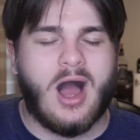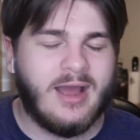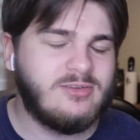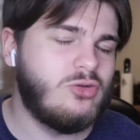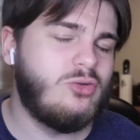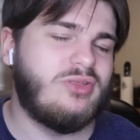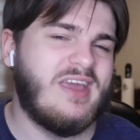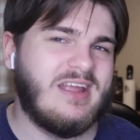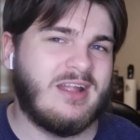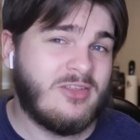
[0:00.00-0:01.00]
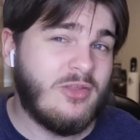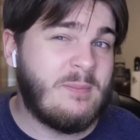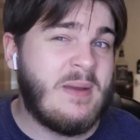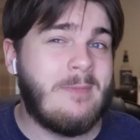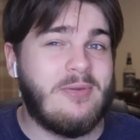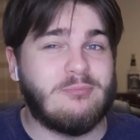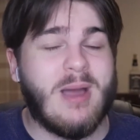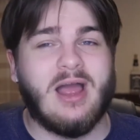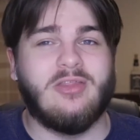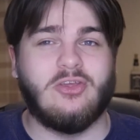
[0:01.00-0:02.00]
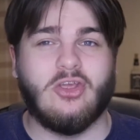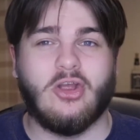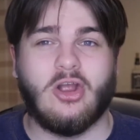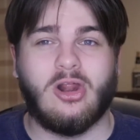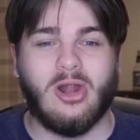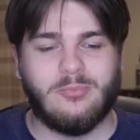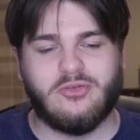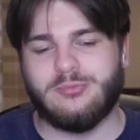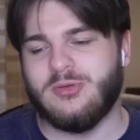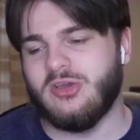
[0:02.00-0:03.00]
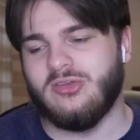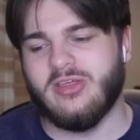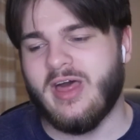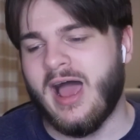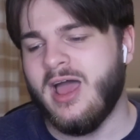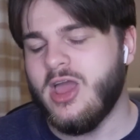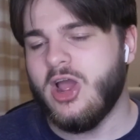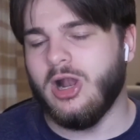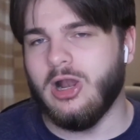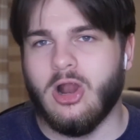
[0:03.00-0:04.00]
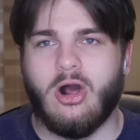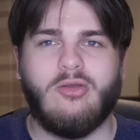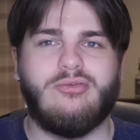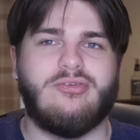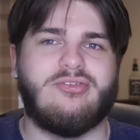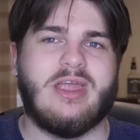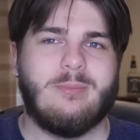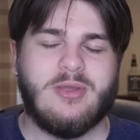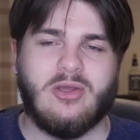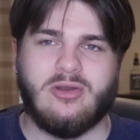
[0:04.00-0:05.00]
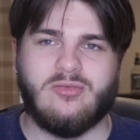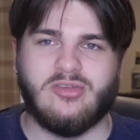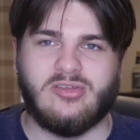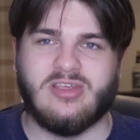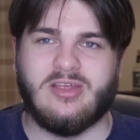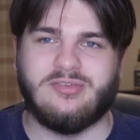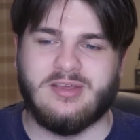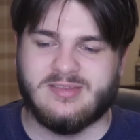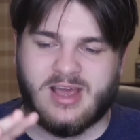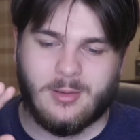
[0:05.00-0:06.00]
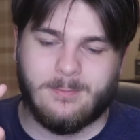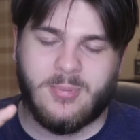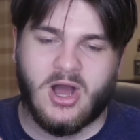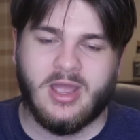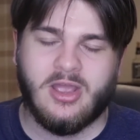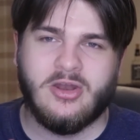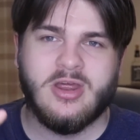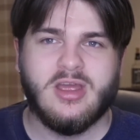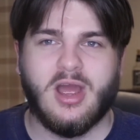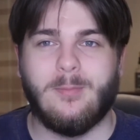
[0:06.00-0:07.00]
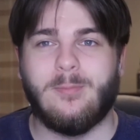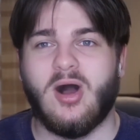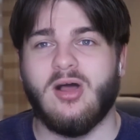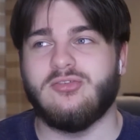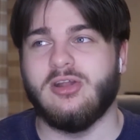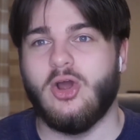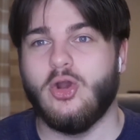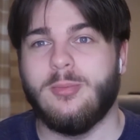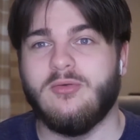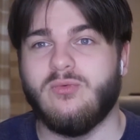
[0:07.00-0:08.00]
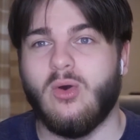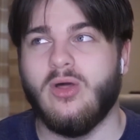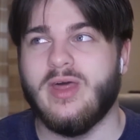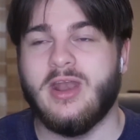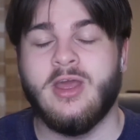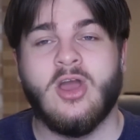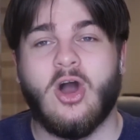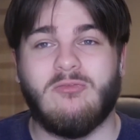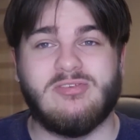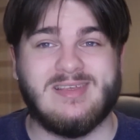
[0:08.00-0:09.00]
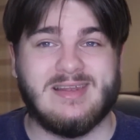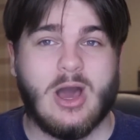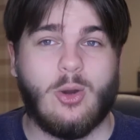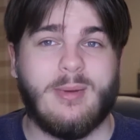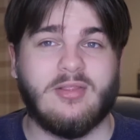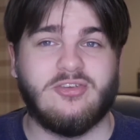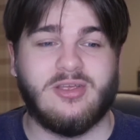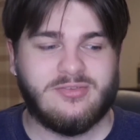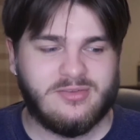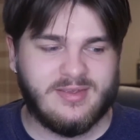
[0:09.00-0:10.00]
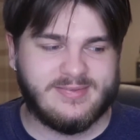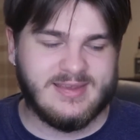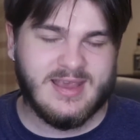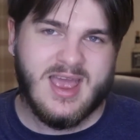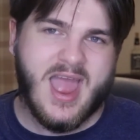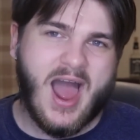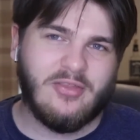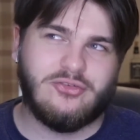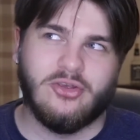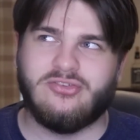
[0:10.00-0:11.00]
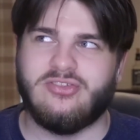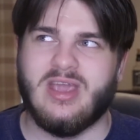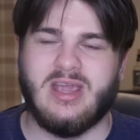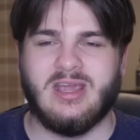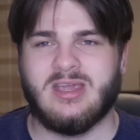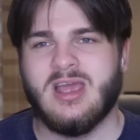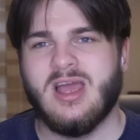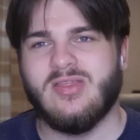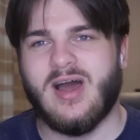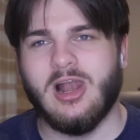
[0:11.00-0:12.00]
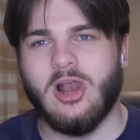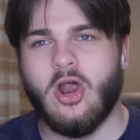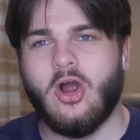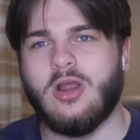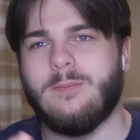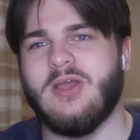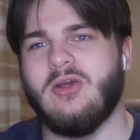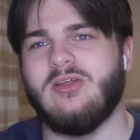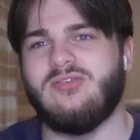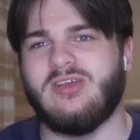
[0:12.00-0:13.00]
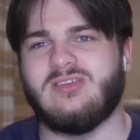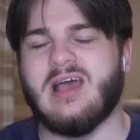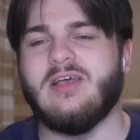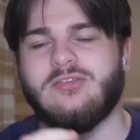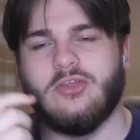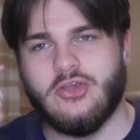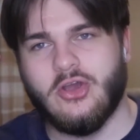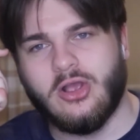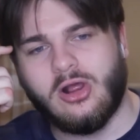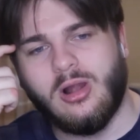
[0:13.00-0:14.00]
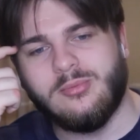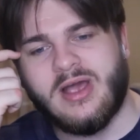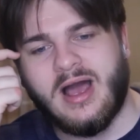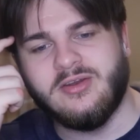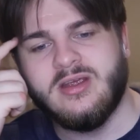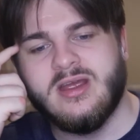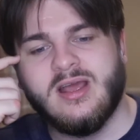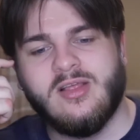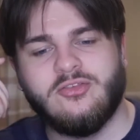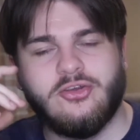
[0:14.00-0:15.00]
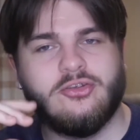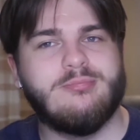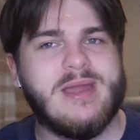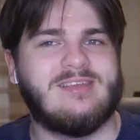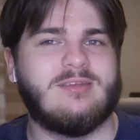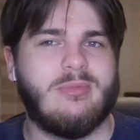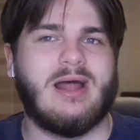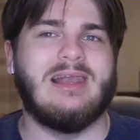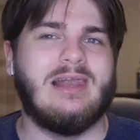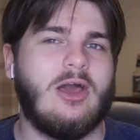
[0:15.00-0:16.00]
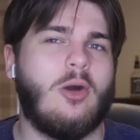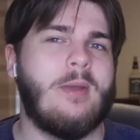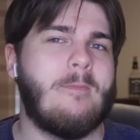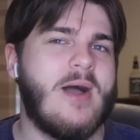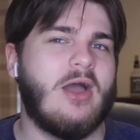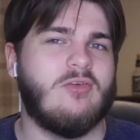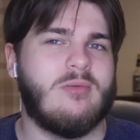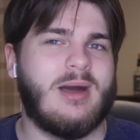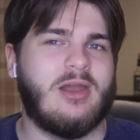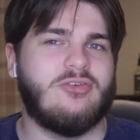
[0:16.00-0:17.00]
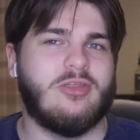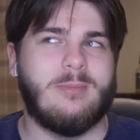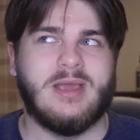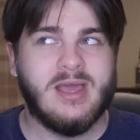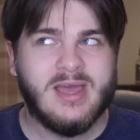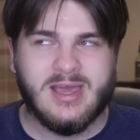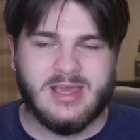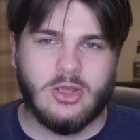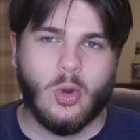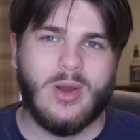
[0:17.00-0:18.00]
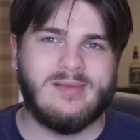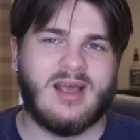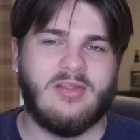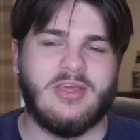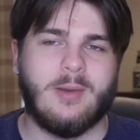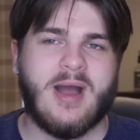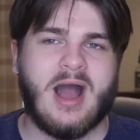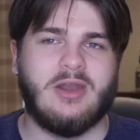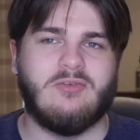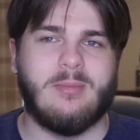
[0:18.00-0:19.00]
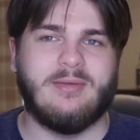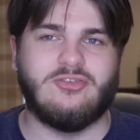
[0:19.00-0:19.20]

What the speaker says: do think that Pep is better than Jurgen Klopp just because of that long sustained period of success that he's had at Bayern, at Barcelona before then, obviously now at Manchester City. I just think that longer period of success than Jurgen Klopp's had just makes him that little bit better of a manager than me. He always had the upper hand of him in